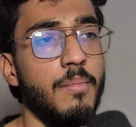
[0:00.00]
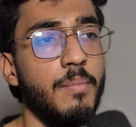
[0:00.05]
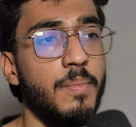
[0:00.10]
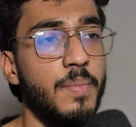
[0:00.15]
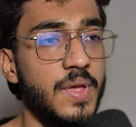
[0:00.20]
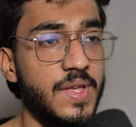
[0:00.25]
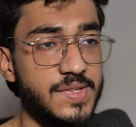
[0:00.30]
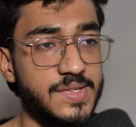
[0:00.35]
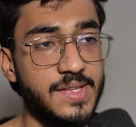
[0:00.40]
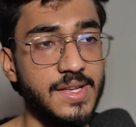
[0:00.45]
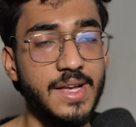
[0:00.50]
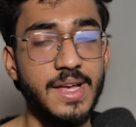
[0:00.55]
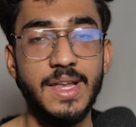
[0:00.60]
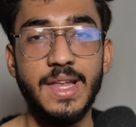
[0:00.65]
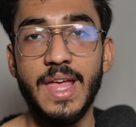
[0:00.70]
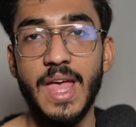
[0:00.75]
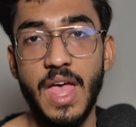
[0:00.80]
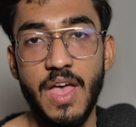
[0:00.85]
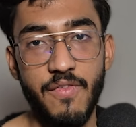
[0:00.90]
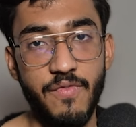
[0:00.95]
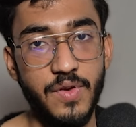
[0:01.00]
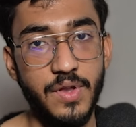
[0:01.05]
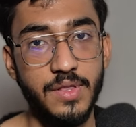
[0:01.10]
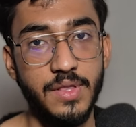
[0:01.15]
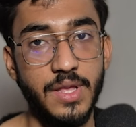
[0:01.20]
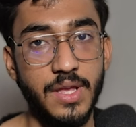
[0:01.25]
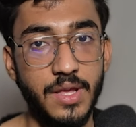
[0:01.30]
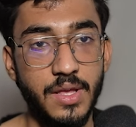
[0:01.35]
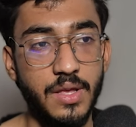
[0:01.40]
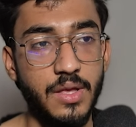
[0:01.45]
basically
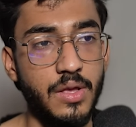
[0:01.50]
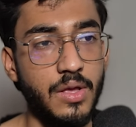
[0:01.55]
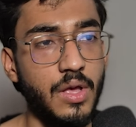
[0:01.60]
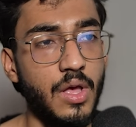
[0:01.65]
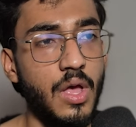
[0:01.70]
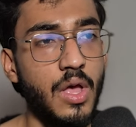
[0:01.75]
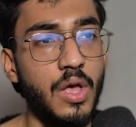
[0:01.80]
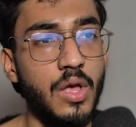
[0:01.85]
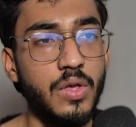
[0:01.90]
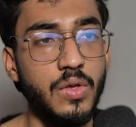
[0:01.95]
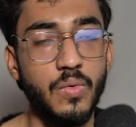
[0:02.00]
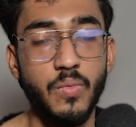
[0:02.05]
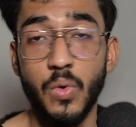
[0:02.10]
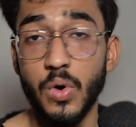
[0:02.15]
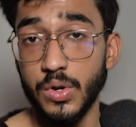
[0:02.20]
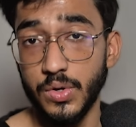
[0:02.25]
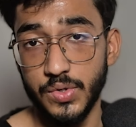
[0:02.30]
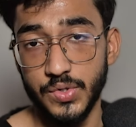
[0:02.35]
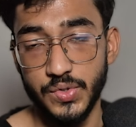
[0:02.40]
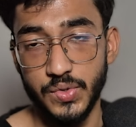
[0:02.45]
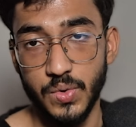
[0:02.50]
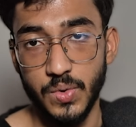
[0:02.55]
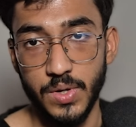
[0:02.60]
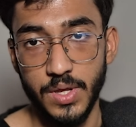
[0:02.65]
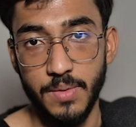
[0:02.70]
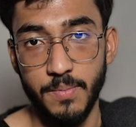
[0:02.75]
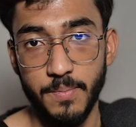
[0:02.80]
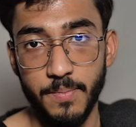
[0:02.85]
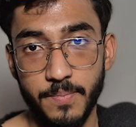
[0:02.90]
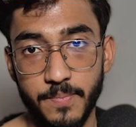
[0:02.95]
everything you want to show
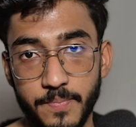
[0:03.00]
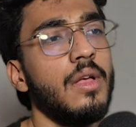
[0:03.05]
him.